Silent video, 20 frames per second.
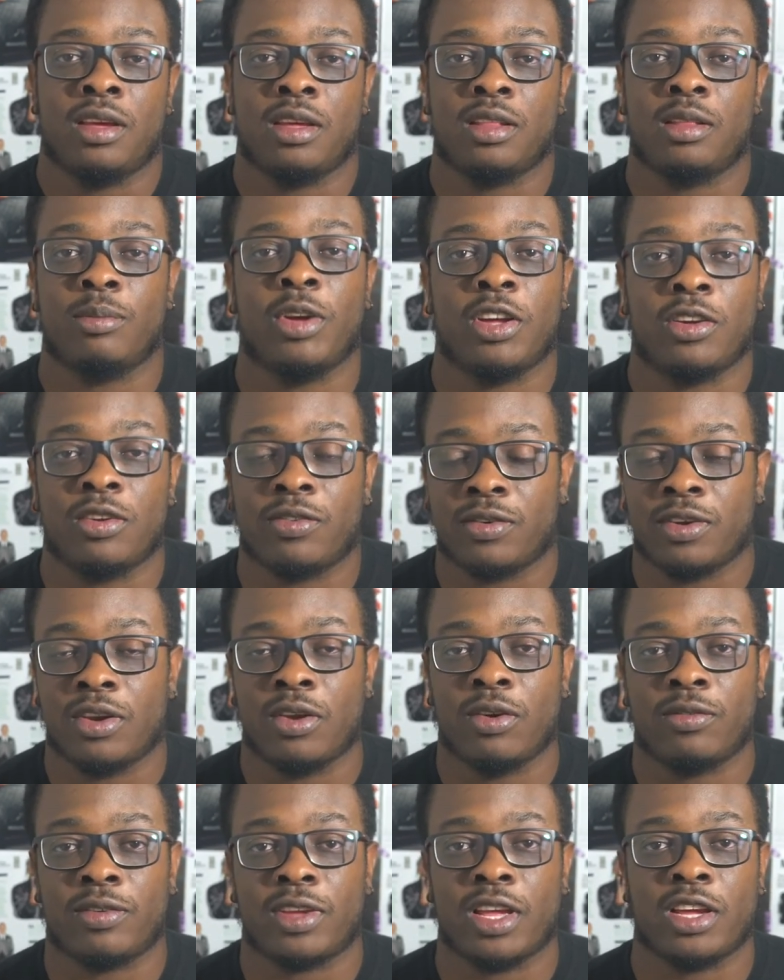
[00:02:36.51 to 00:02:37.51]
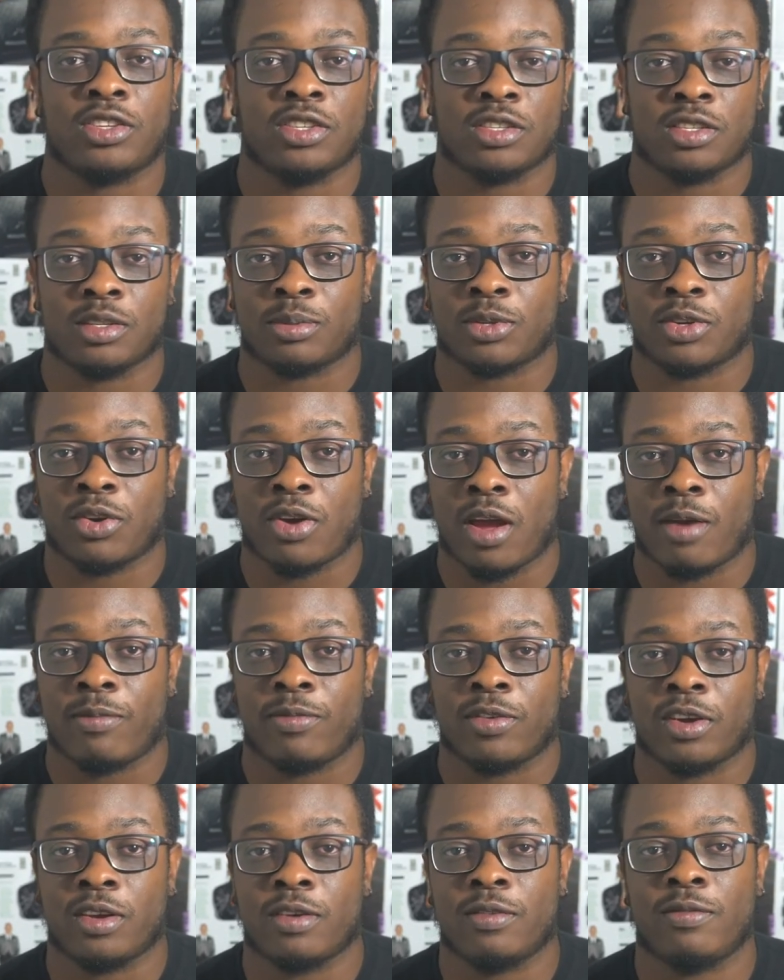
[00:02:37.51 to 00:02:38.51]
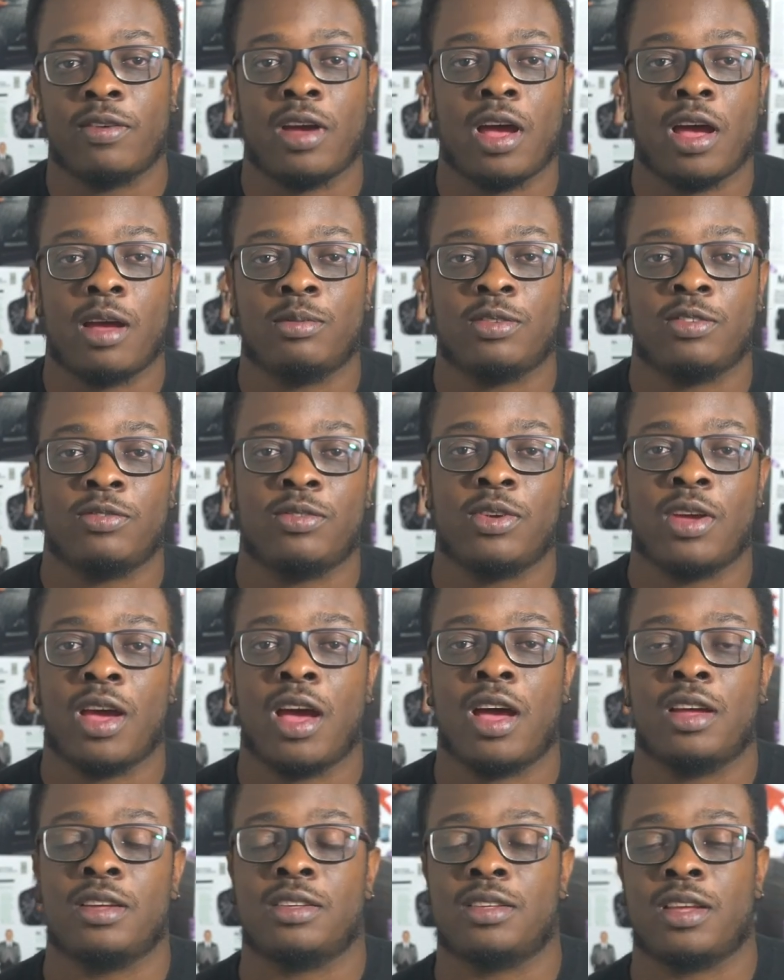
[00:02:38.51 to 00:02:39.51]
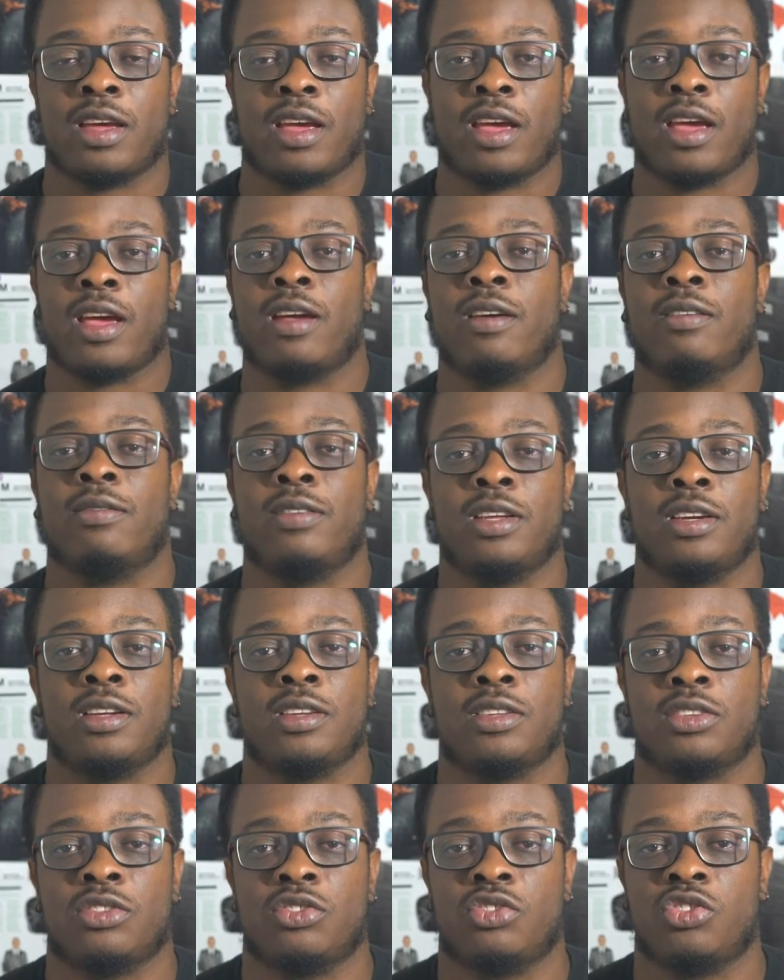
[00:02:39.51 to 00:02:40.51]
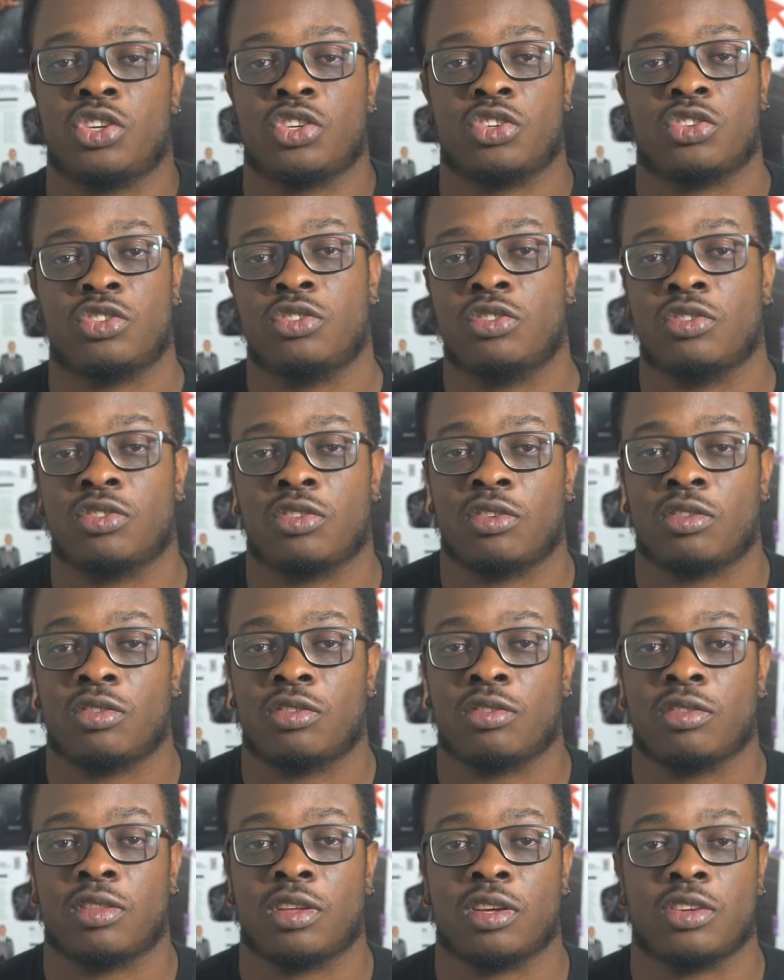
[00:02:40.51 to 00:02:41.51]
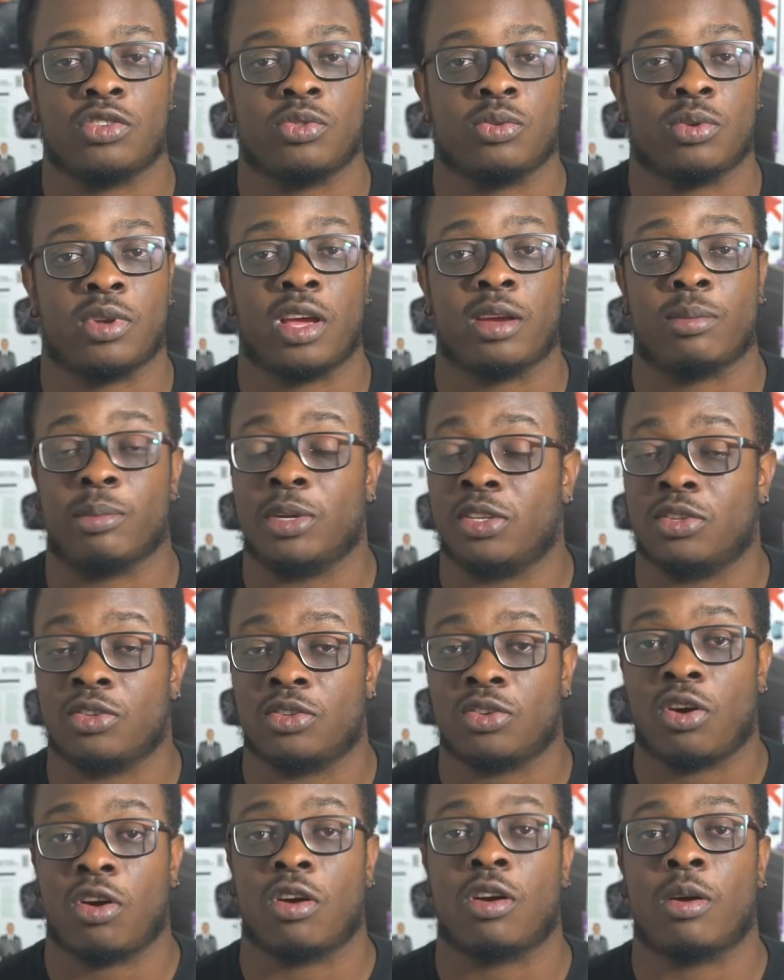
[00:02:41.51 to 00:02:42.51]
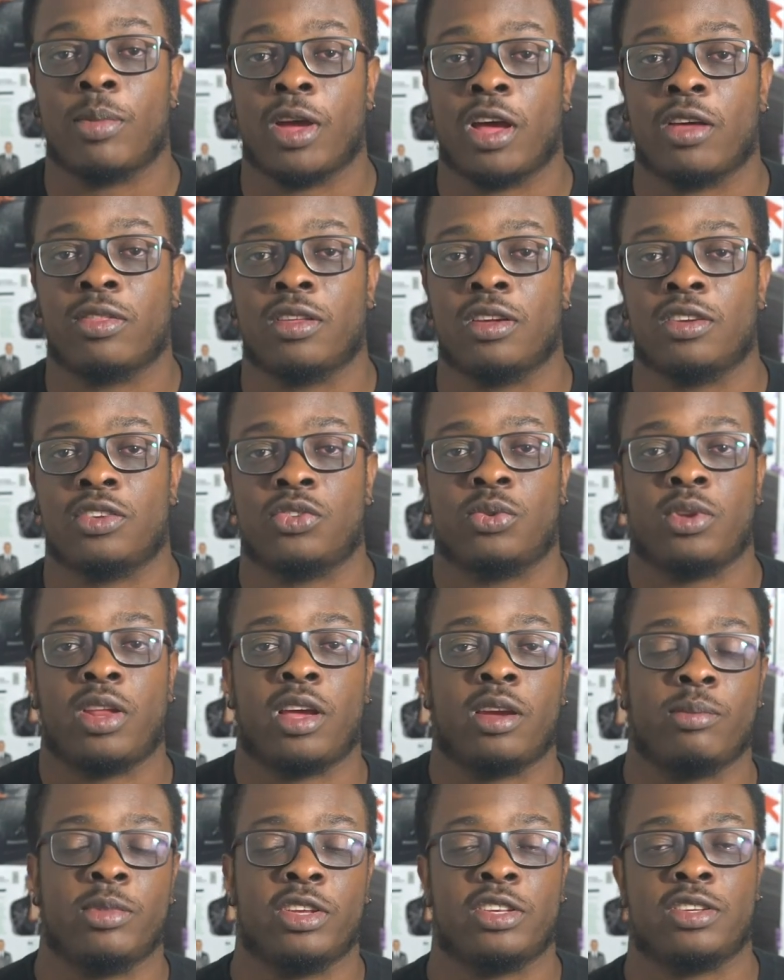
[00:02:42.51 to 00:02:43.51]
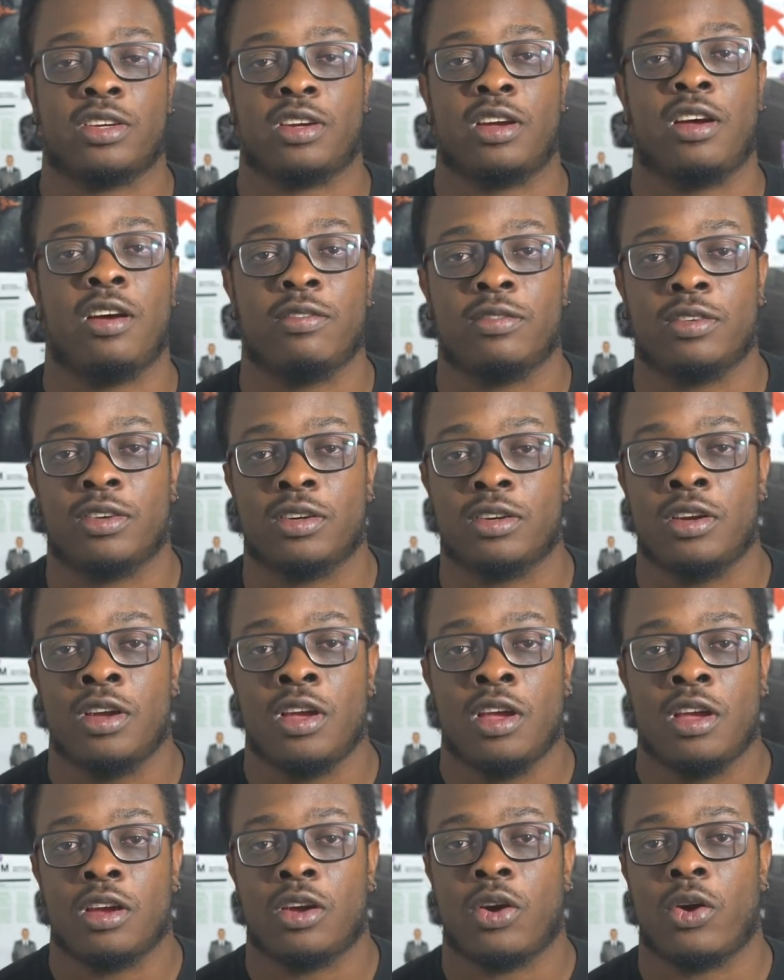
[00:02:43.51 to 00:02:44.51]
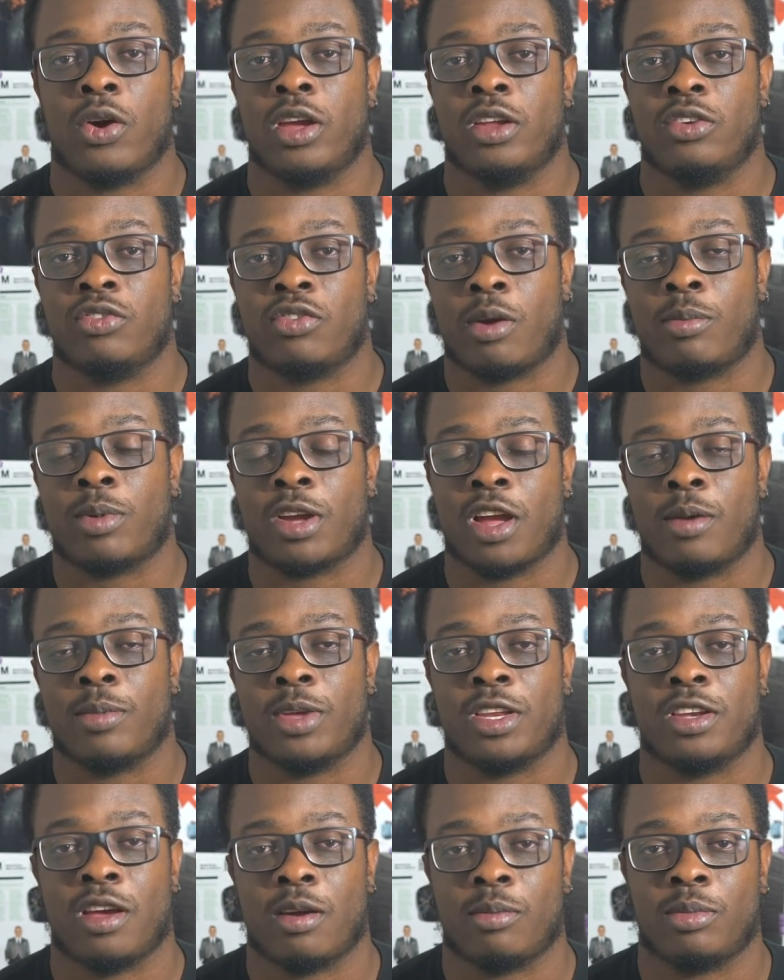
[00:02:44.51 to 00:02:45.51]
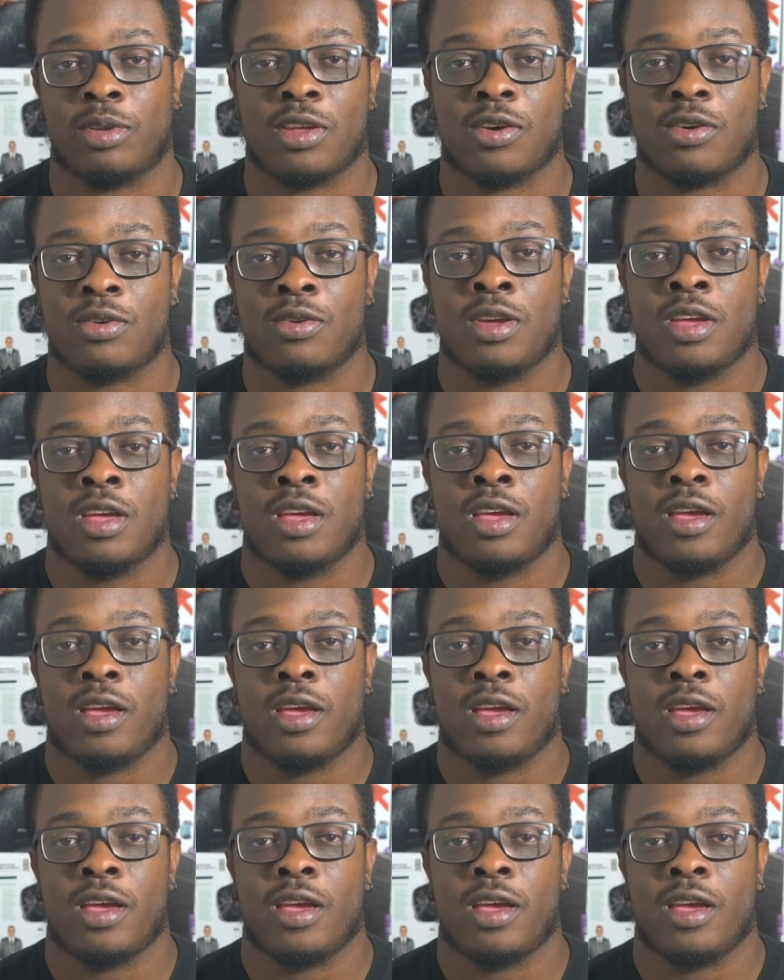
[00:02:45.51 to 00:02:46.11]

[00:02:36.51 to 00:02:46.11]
Hit the bell for notifications, subscribe for good vibes. If you guys have any suggestions on things you would like me to talk about, things you would like me to cover, go ahead and drop a comment down below.